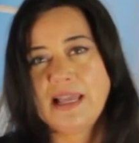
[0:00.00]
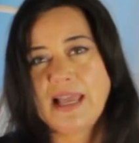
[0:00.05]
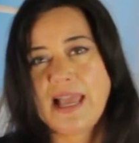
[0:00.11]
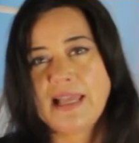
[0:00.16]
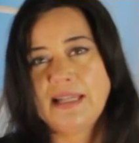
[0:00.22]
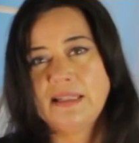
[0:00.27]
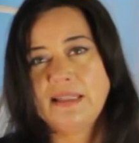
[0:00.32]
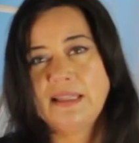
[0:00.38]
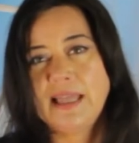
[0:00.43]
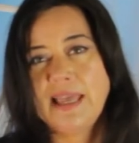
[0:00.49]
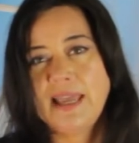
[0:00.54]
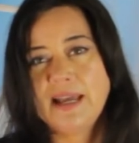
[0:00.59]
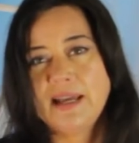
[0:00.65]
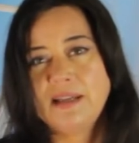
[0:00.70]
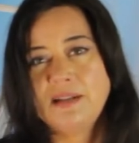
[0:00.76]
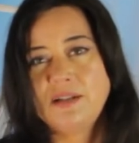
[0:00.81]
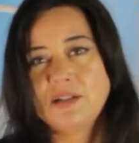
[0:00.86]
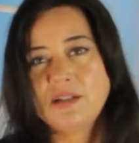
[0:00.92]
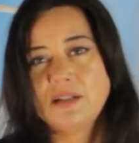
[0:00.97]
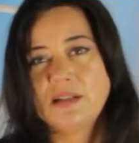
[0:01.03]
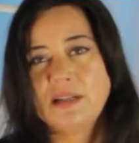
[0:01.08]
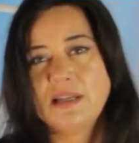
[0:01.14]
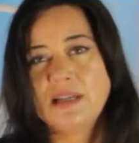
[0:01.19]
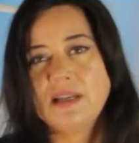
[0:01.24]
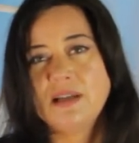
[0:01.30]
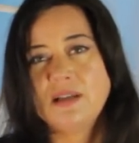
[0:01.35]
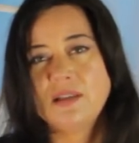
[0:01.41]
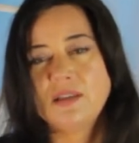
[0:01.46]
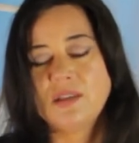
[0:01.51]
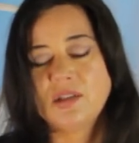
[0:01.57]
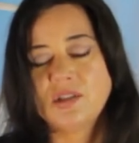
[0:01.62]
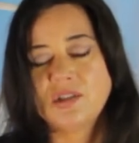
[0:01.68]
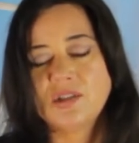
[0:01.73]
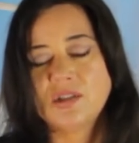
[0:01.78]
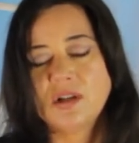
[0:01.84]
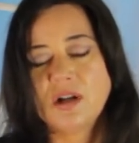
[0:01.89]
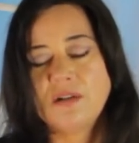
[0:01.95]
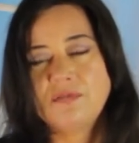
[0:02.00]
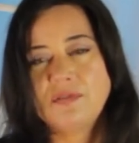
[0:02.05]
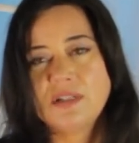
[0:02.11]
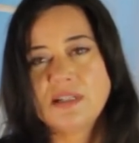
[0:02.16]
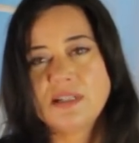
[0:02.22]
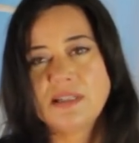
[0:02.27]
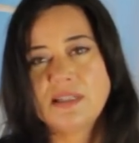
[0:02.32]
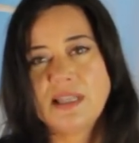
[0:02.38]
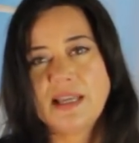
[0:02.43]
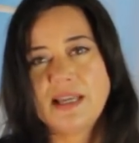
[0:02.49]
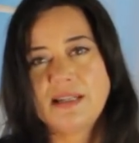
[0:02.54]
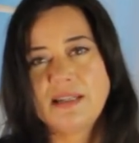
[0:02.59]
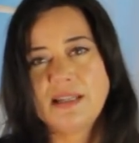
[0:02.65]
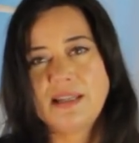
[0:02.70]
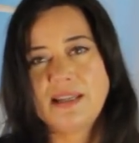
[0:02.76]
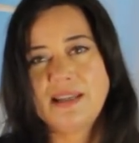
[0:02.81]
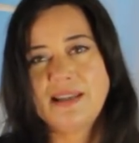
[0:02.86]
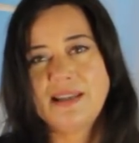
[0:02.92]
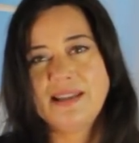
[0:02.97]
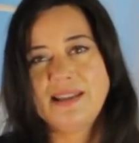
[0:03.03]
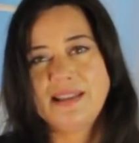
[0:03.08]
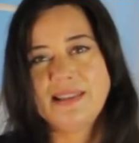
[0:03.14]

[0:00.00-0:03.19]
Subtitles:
and land the softest landing